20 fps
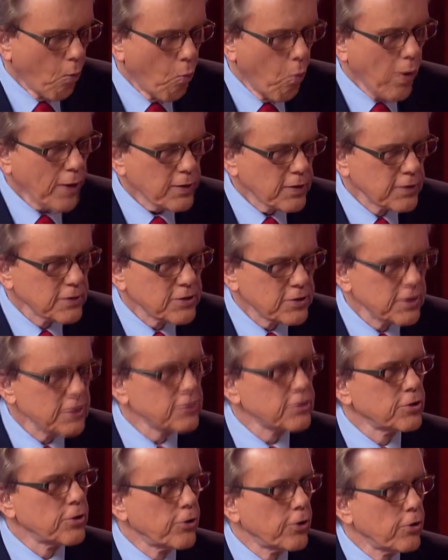What
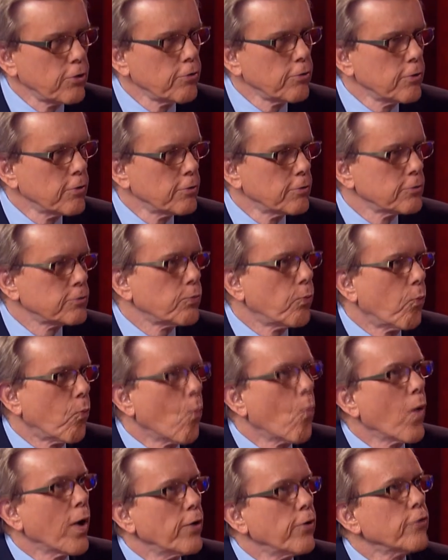decision do you use
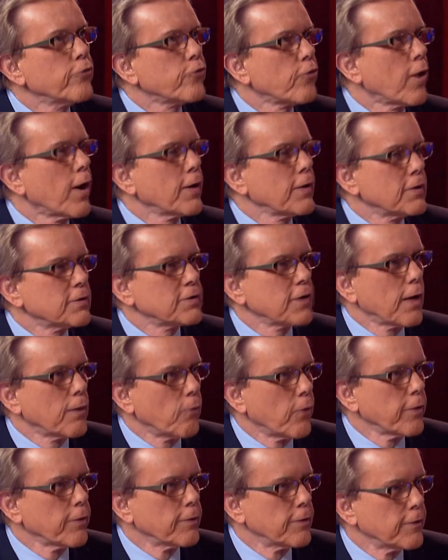when you're trying to
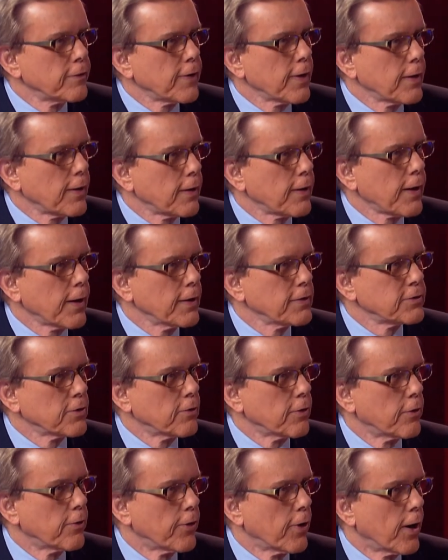decide whether to take a case
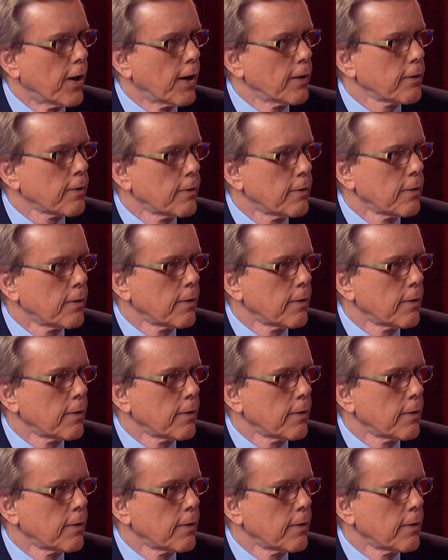on or not?